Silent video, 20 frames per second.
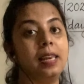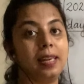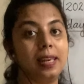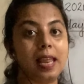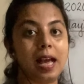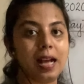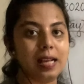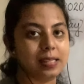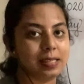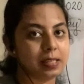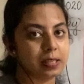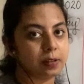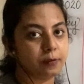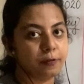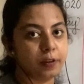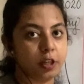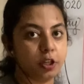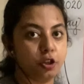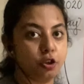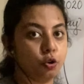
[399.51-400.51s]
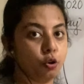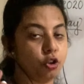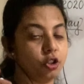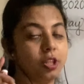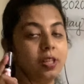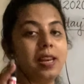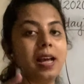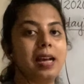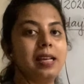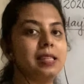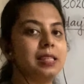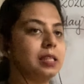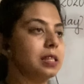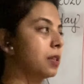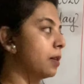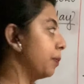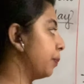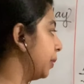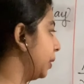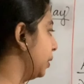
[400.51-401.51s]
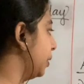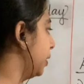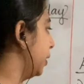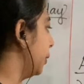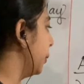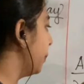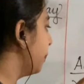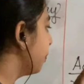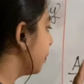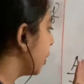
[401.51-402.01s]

last video or the last period.